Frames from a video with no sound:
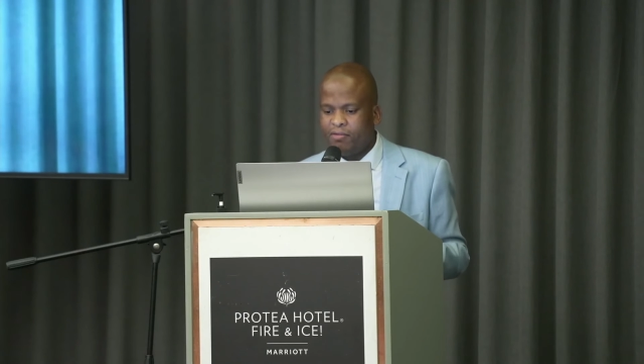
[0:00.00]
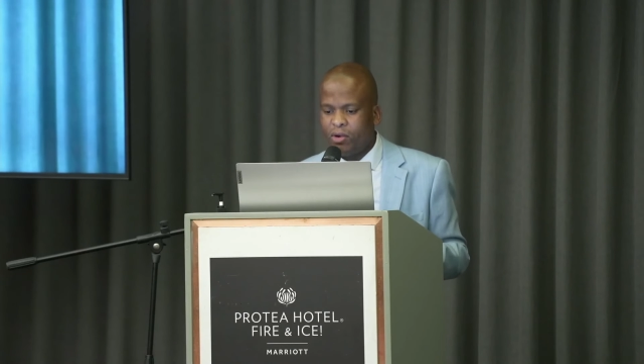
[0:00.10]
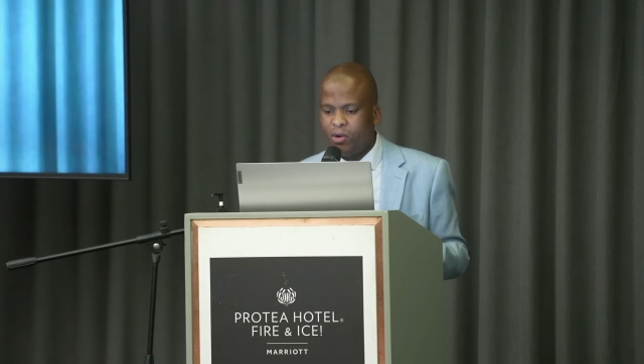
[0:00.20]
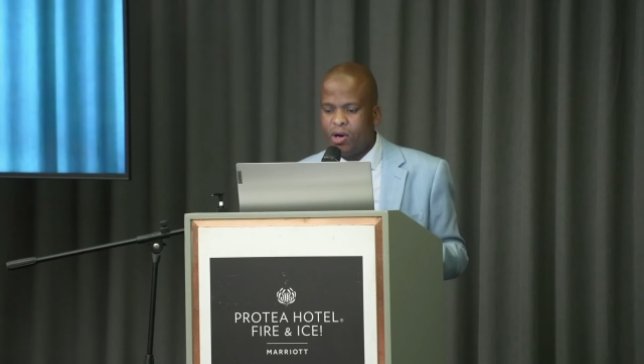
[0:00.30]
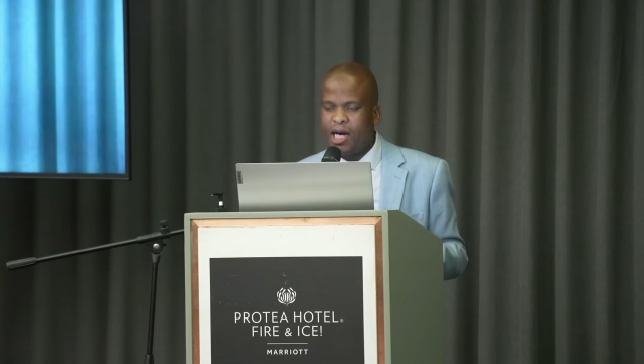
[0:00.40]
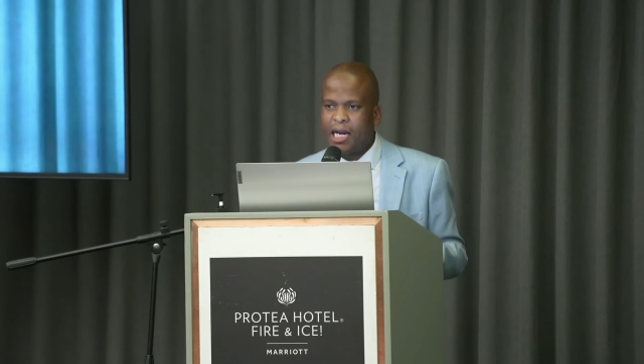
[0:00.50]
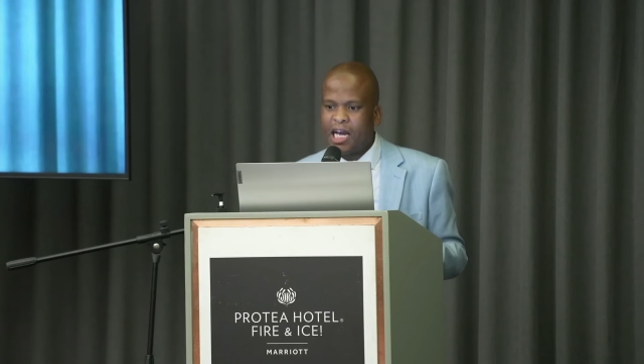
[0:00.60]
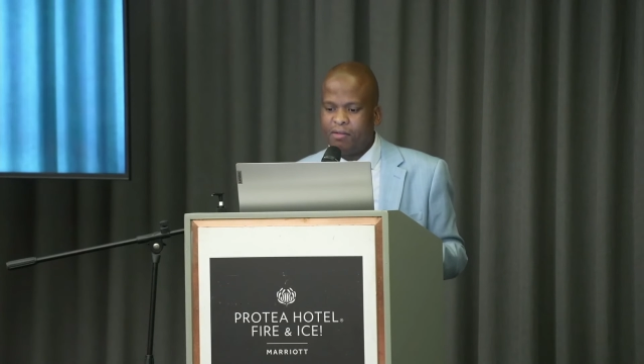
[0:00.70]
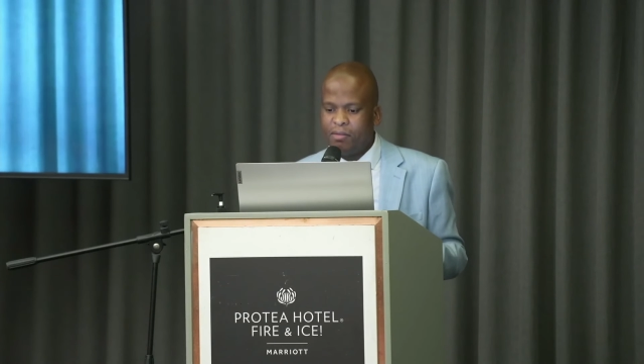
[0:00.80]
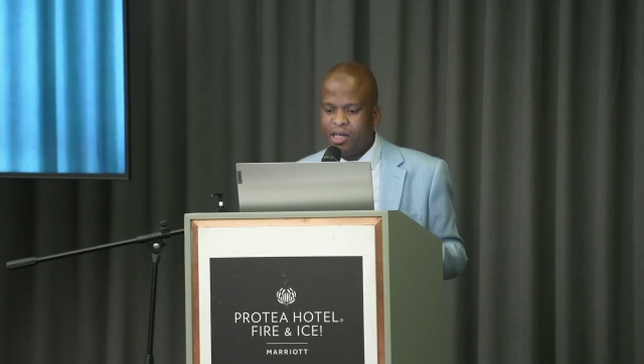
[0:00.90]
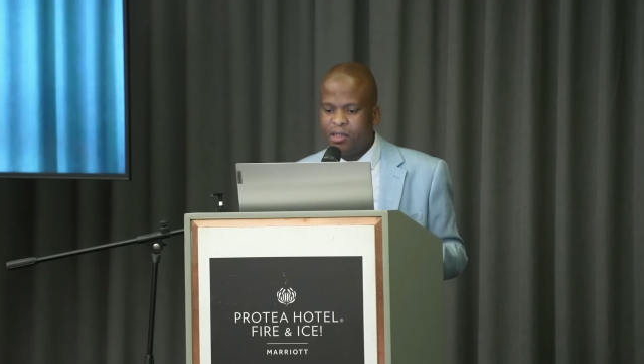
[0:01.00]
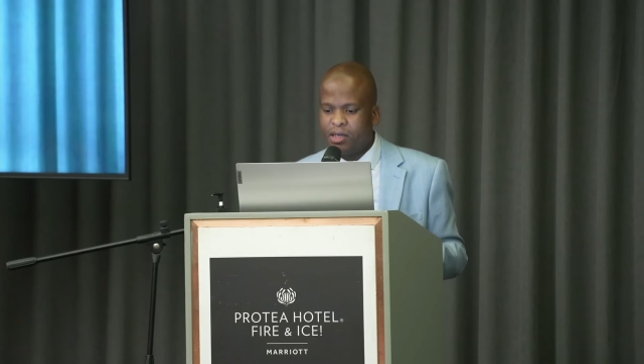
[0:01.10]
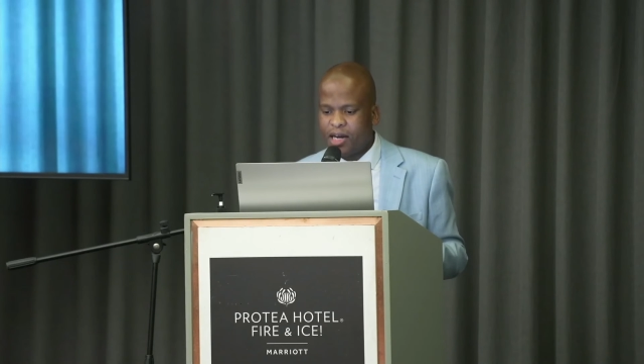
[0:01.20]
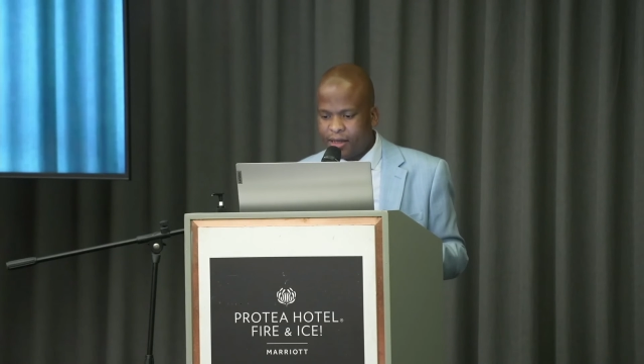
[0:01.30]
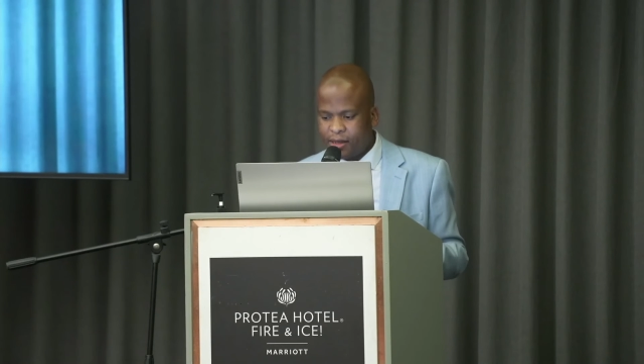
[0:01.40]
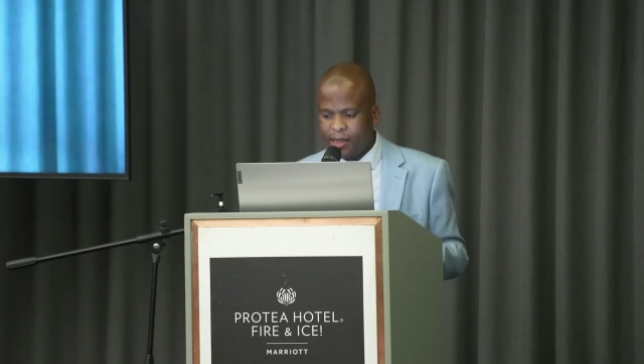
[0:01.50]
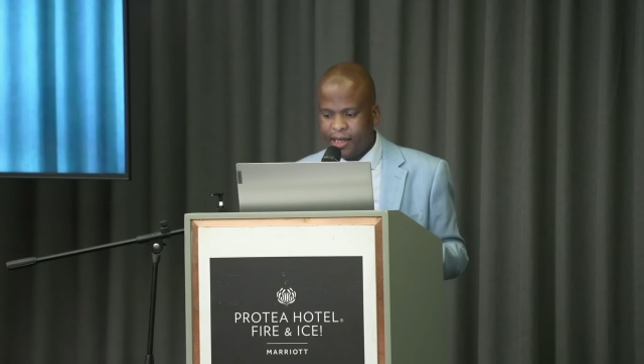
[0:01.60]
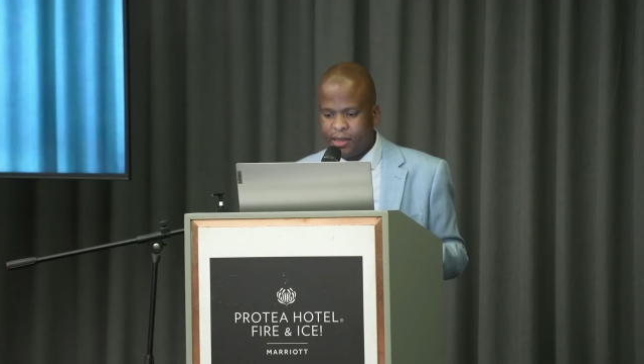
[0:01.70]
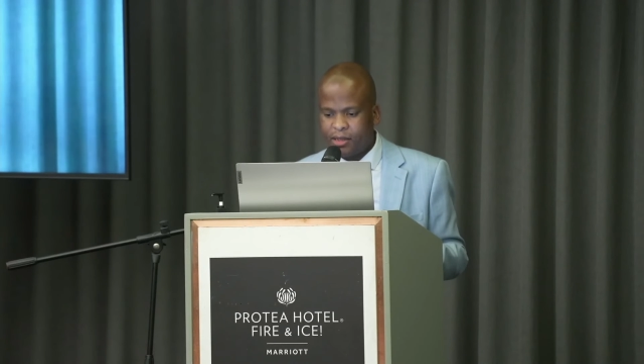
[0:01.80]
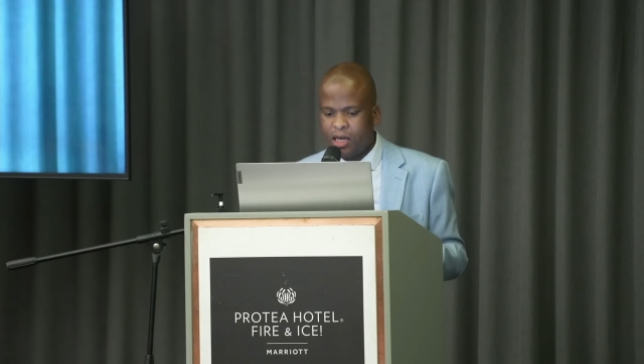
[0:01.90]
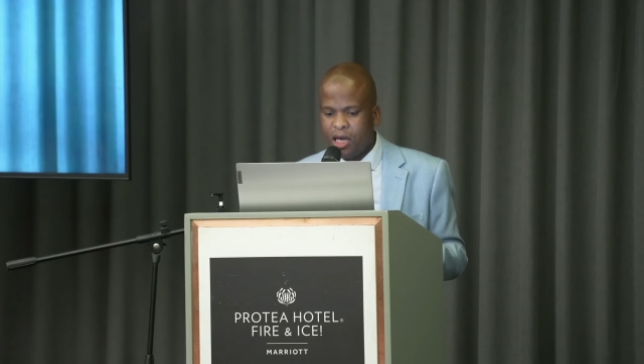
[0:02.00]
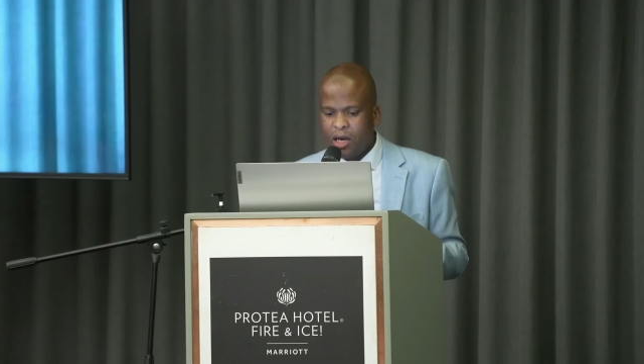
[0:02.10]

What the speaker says: for local government councillors.